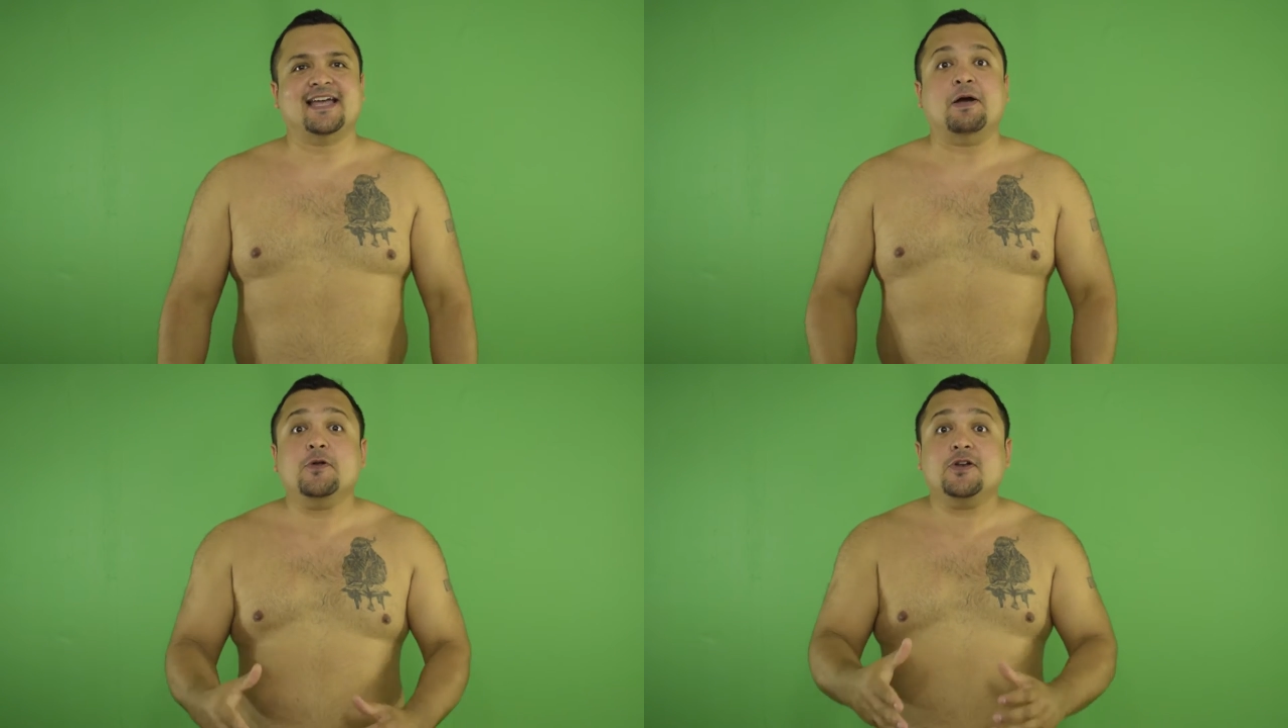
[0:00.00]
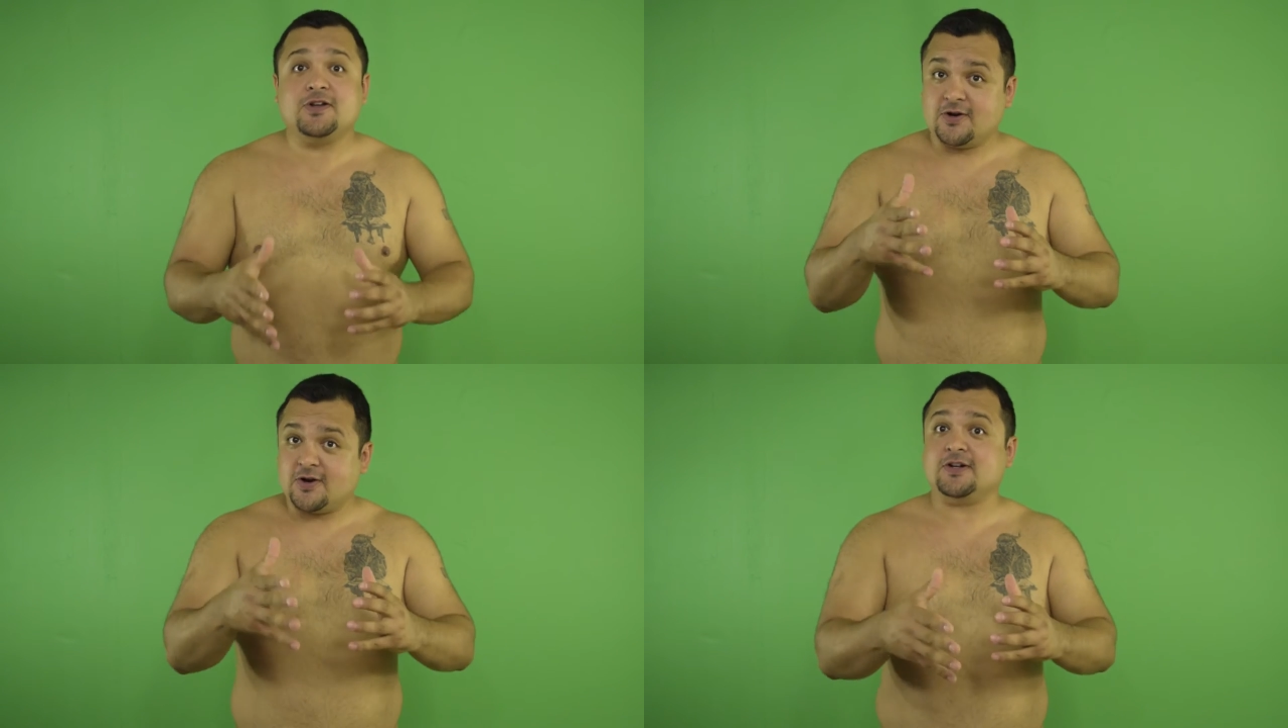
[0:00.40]
I
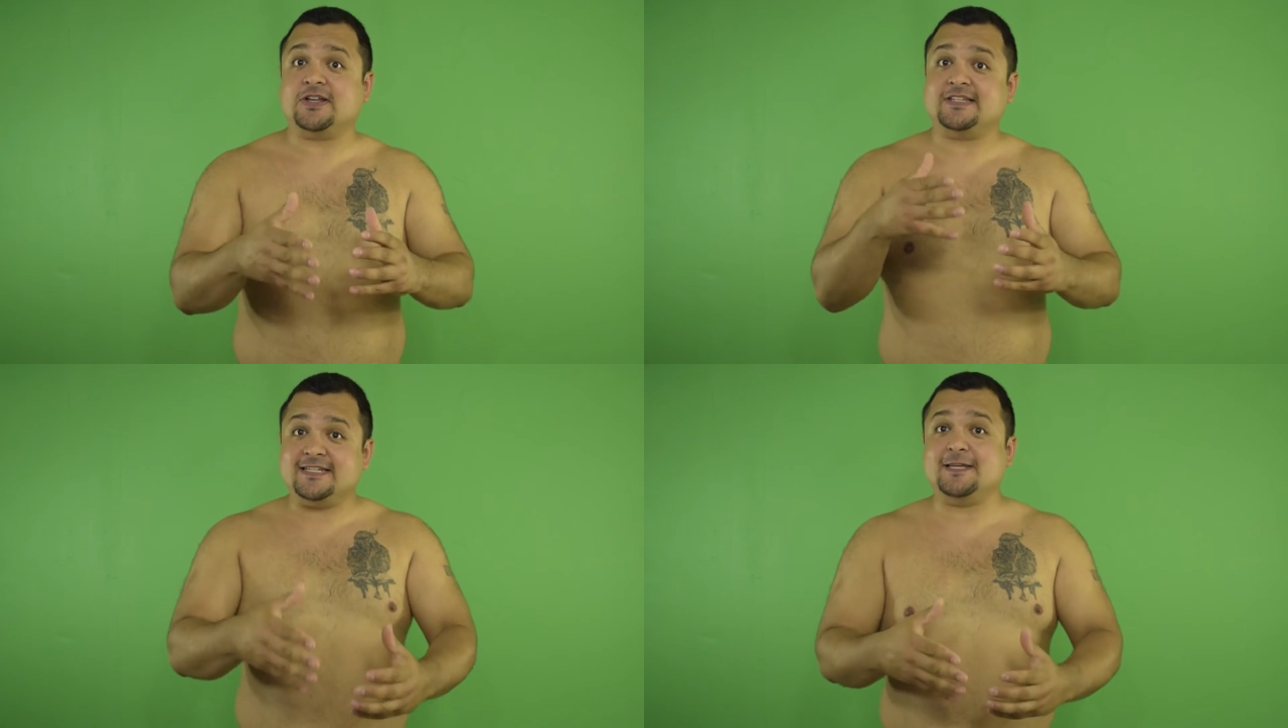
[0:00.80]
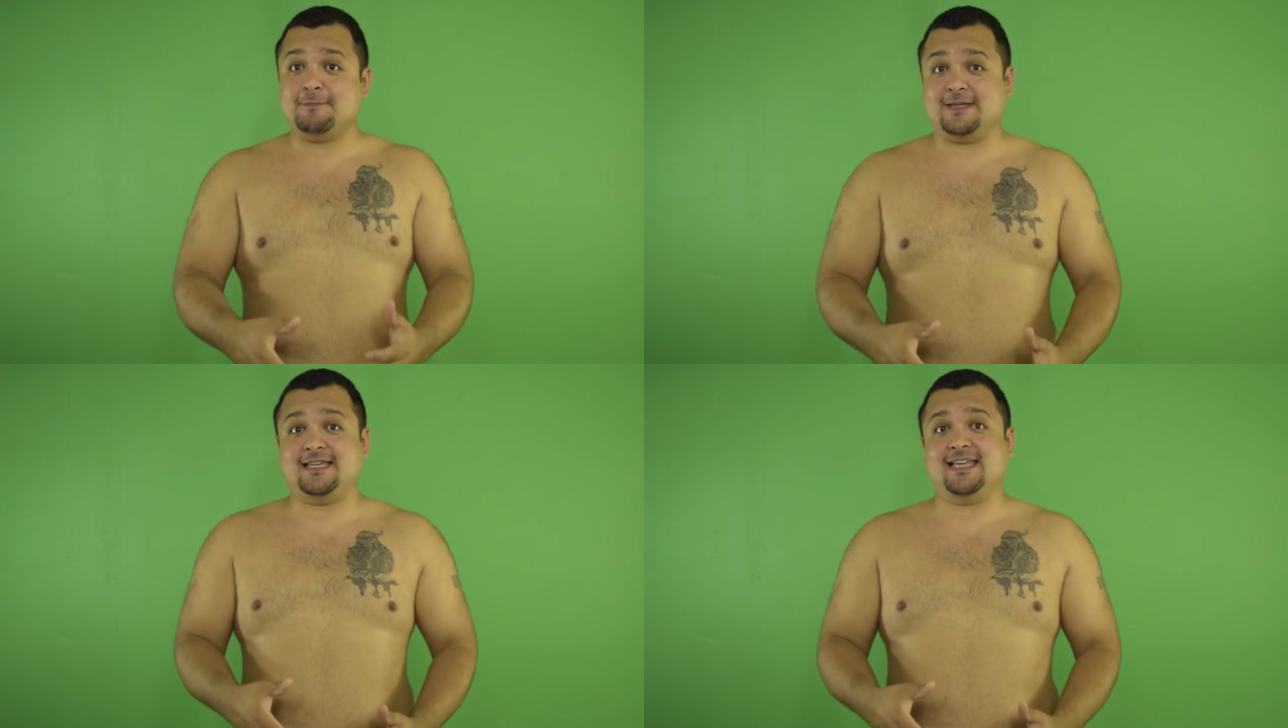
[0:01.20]
wanted her to see
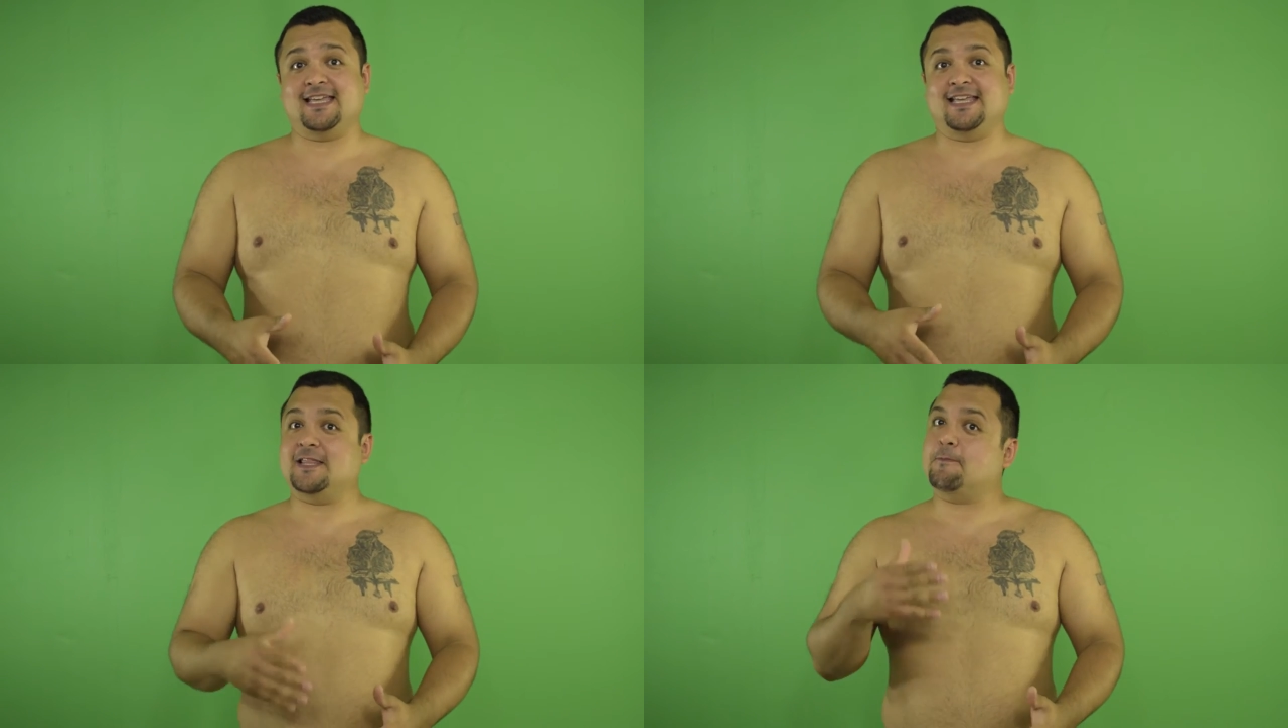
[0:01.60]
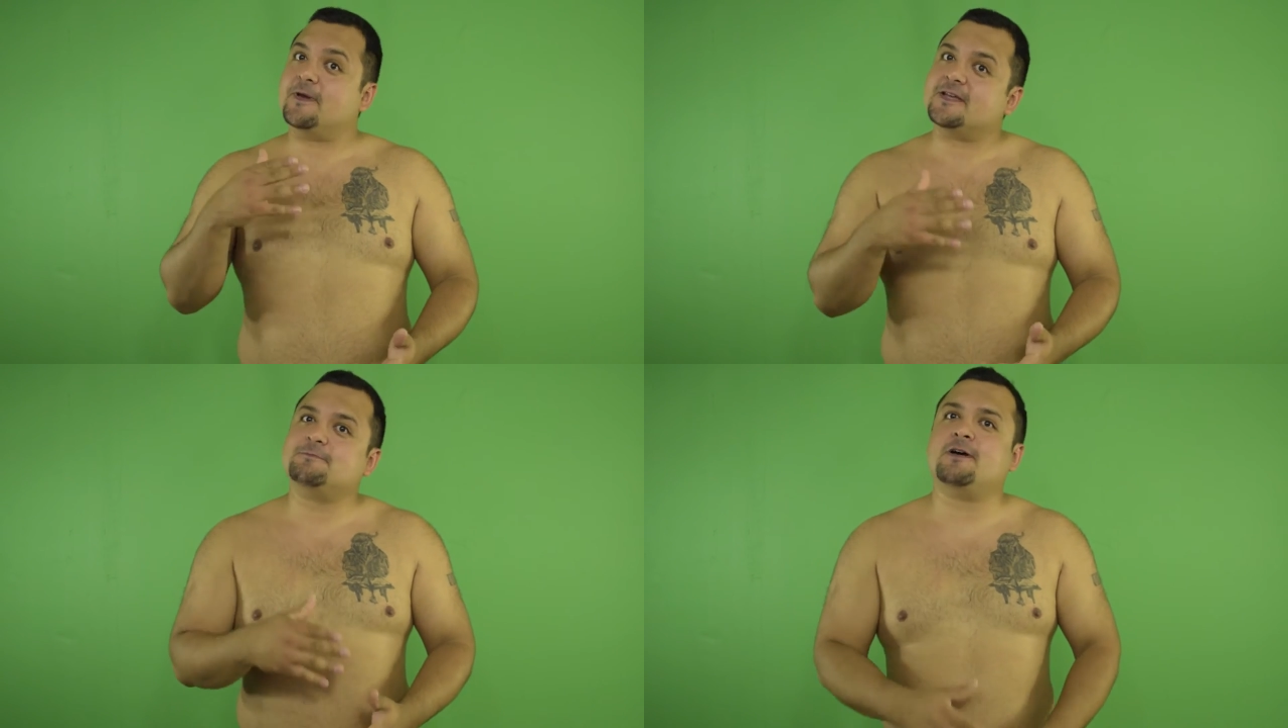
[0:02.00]
me in the
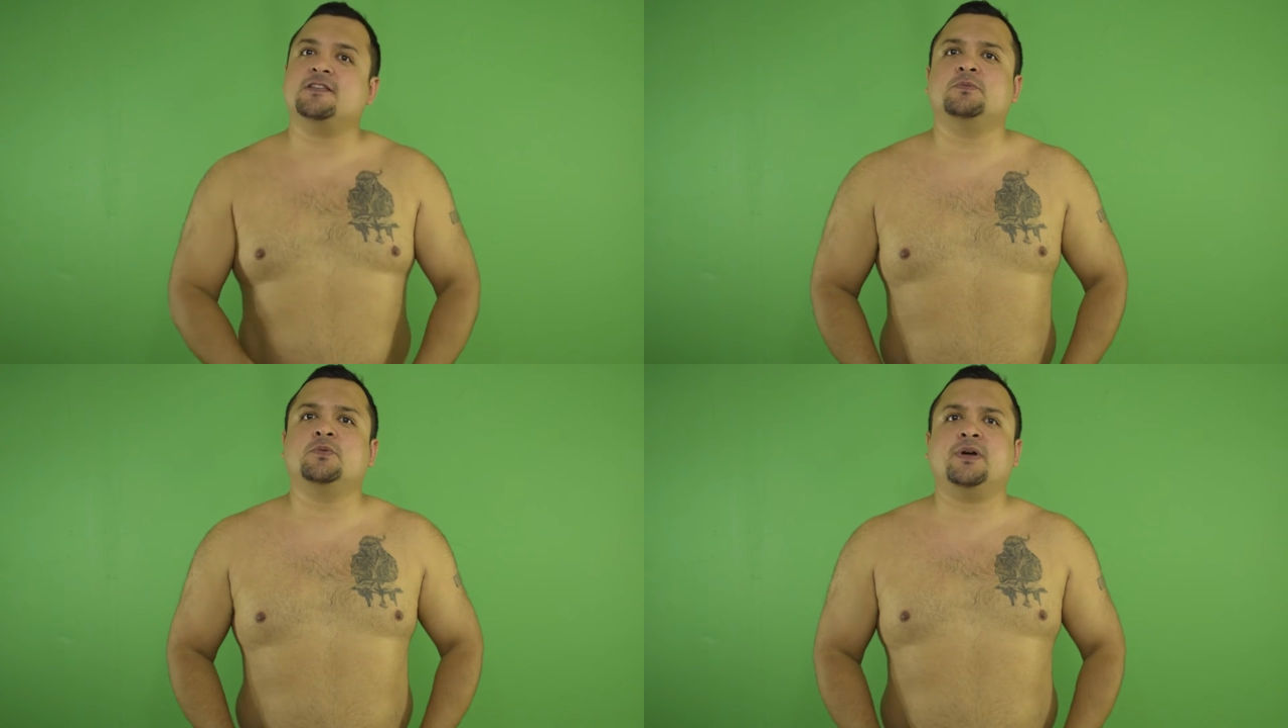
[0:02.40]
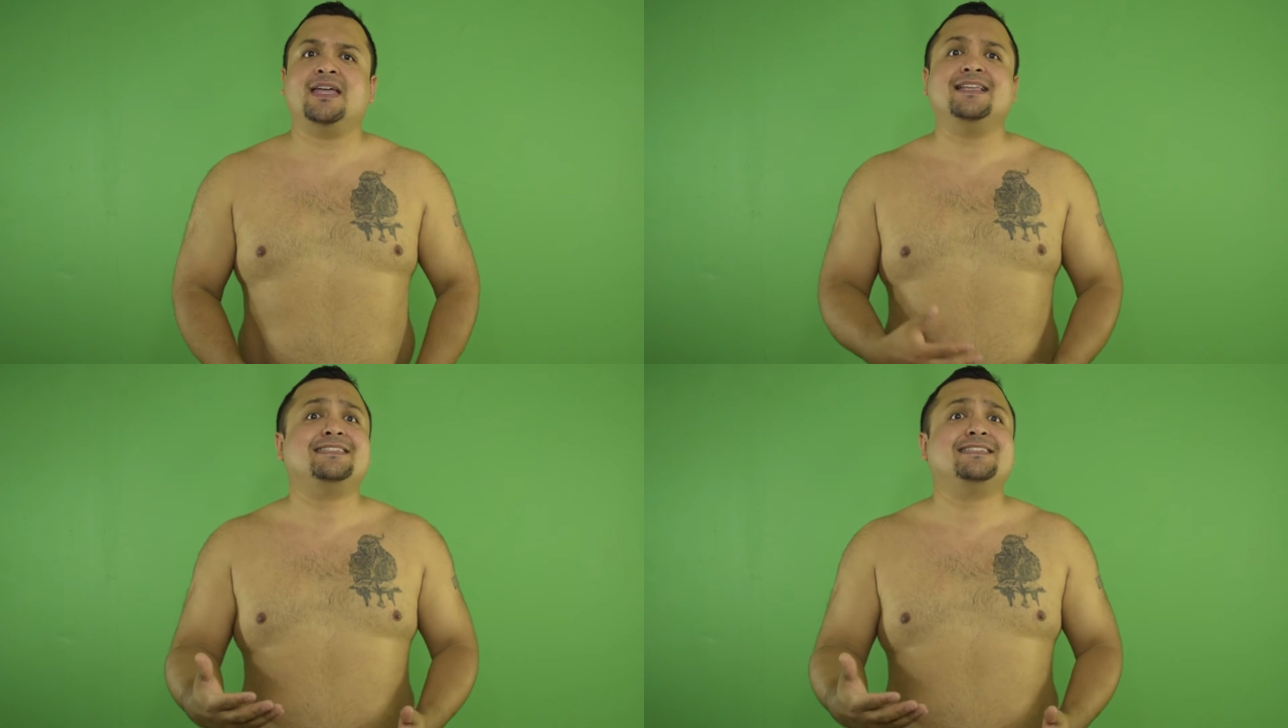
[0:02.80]
best possible way.